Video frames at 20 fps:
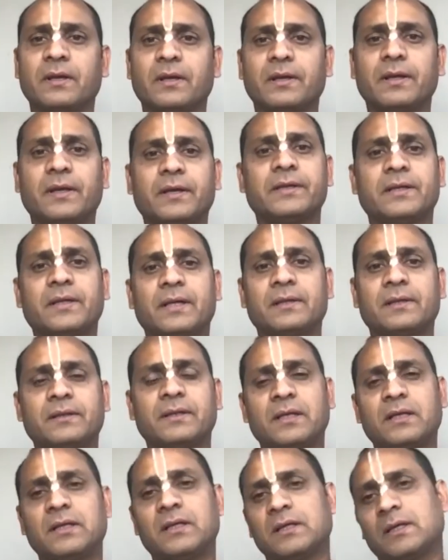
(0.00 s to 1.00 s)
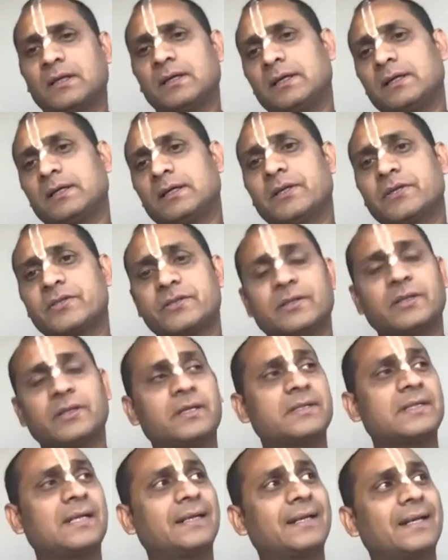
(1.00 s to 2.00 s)
Right, and then Krishna
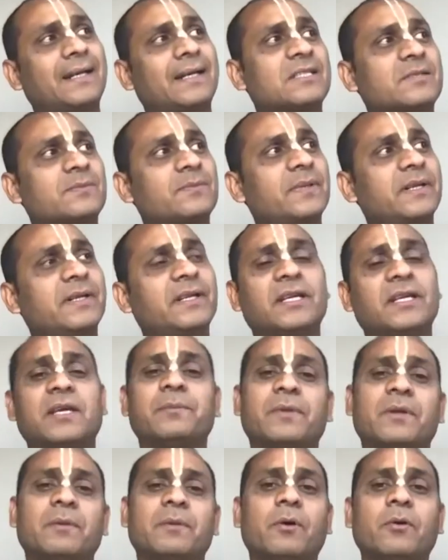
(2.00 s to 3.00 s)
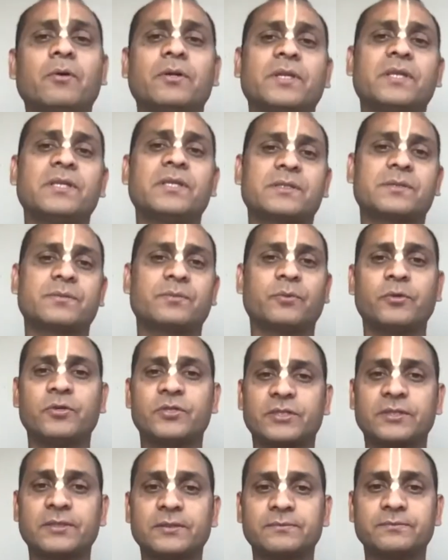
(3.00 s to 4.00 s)
started explaining him about this
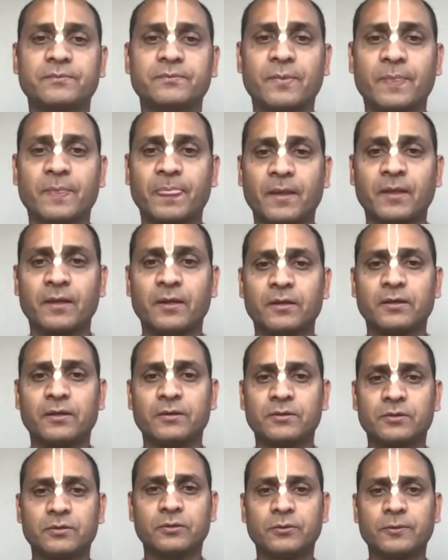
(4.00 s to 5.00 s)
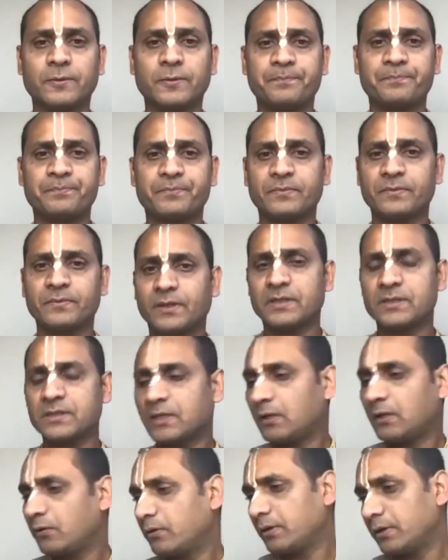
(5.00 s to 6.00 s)
position. So that's
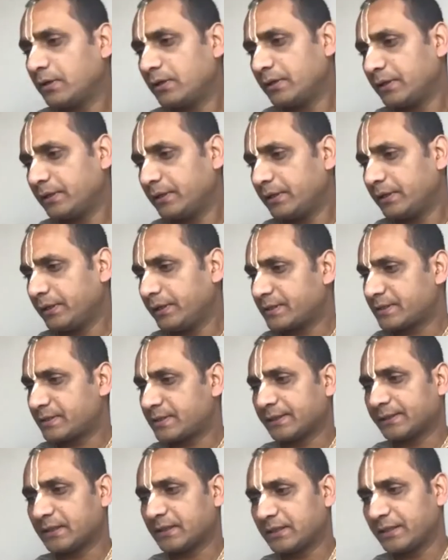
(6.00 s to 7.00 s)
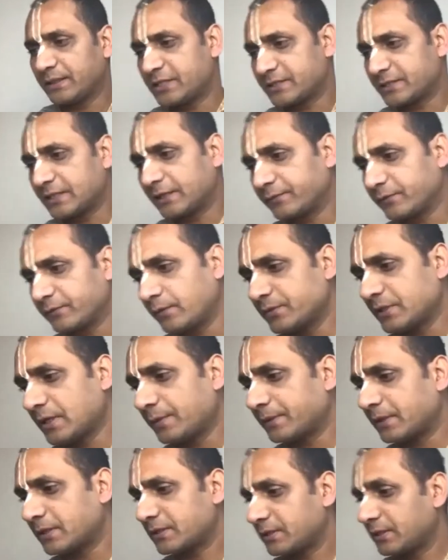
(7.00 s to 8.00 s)
how it started. It starts from
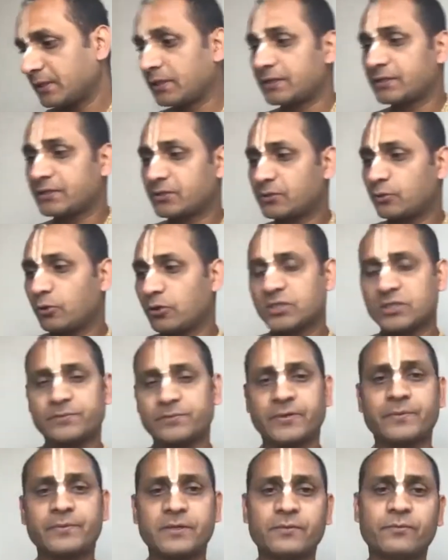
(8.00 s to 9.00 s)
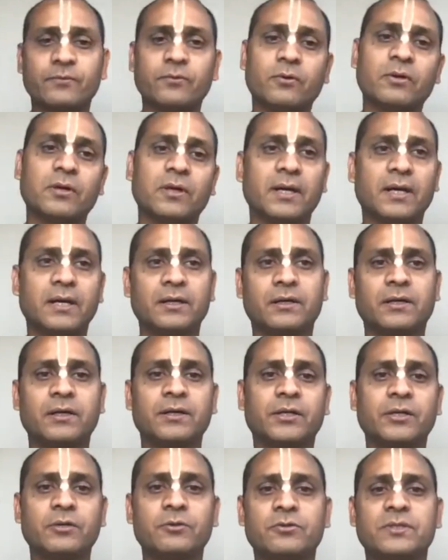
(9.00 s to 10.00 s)
chapter slokas 54 and
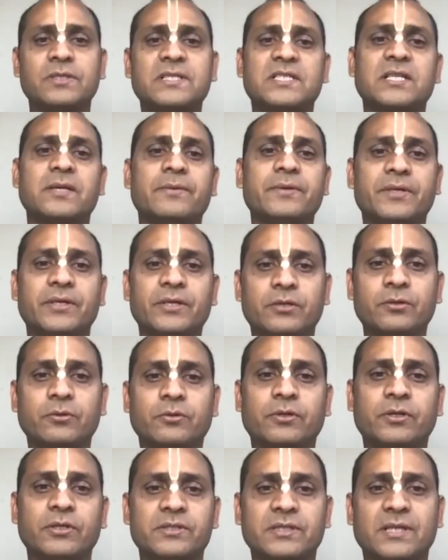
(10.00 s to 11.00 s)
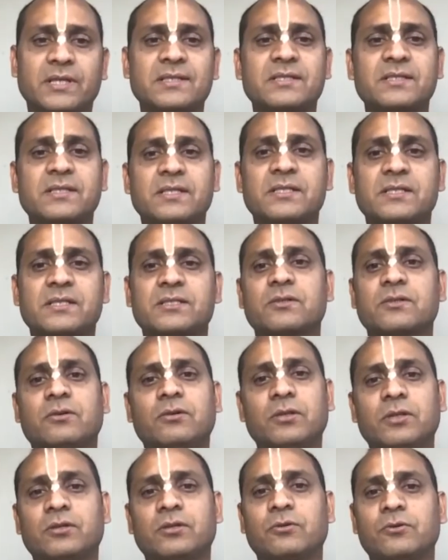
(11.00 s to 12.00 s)
continues till 72. Krishna answers
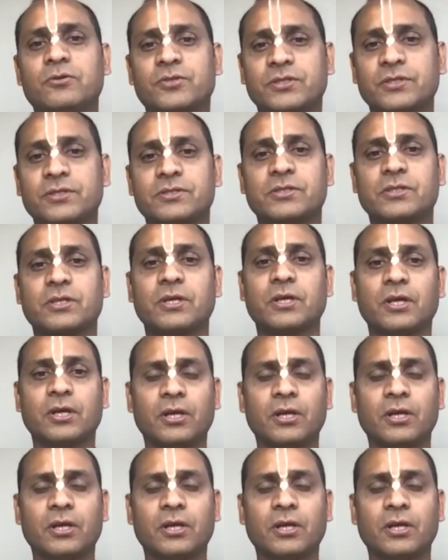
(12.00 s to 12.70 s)
all the questions.